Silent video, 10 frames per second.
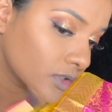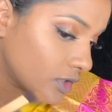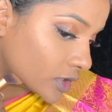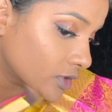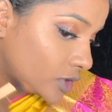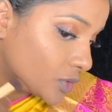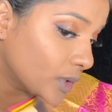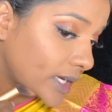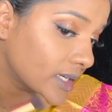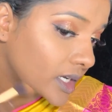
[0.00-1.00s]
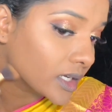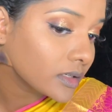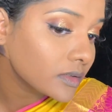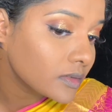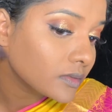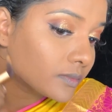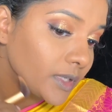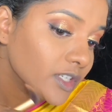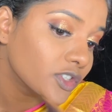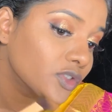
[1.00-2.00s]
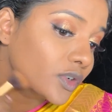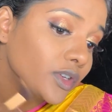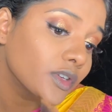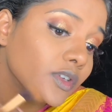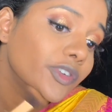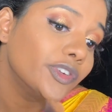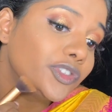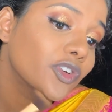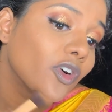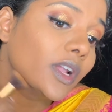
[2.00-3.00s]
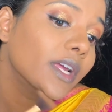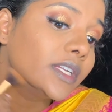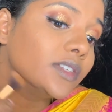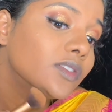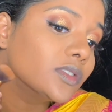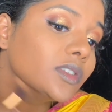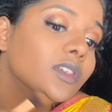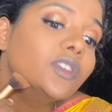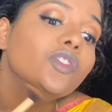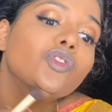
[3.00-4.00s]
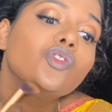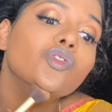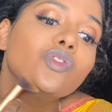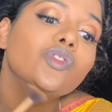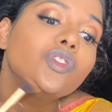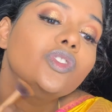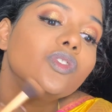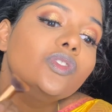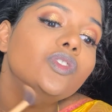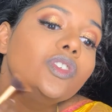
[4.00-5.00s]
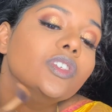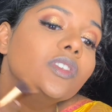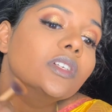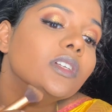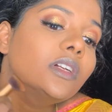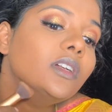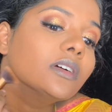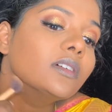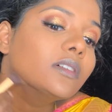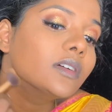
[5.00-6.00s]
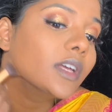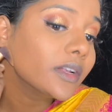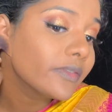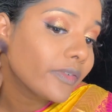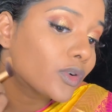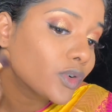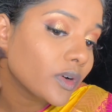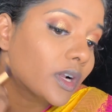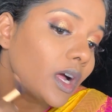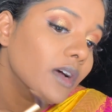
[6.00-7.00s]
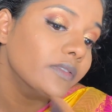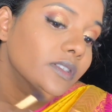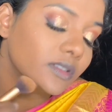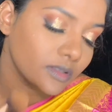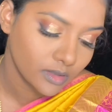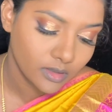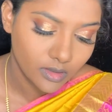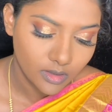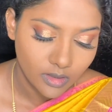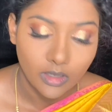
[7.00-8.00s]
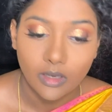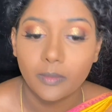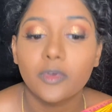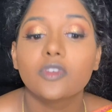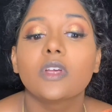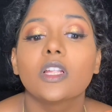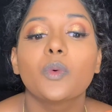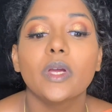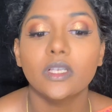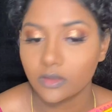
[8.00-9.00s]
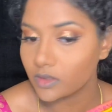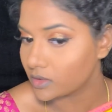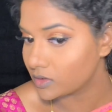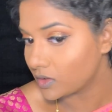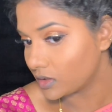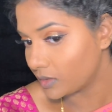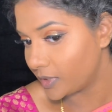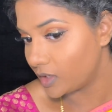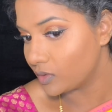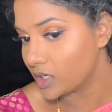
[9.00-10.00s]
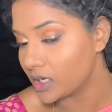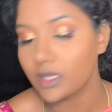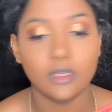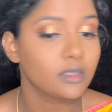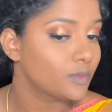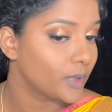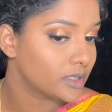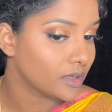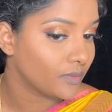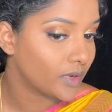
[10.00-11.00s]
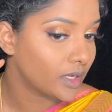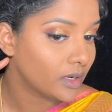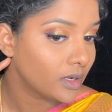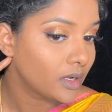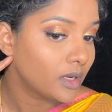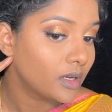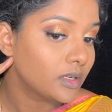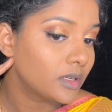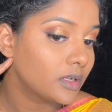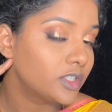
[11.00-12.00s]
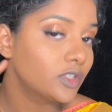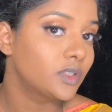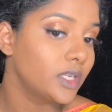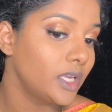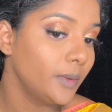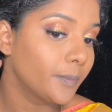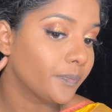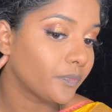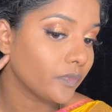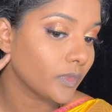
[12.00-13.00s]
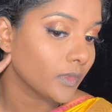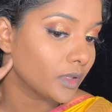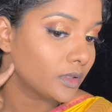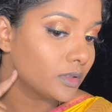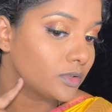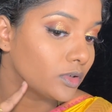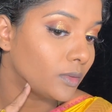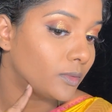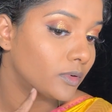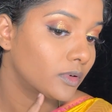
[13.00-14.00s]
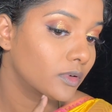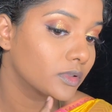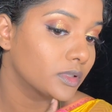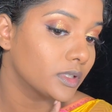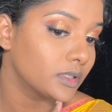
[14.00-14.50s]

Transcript: just to make sure your jawline is chiseled in photographs, because otherwise it's gonna be looking like this, where somewhere just see, this jawbone looks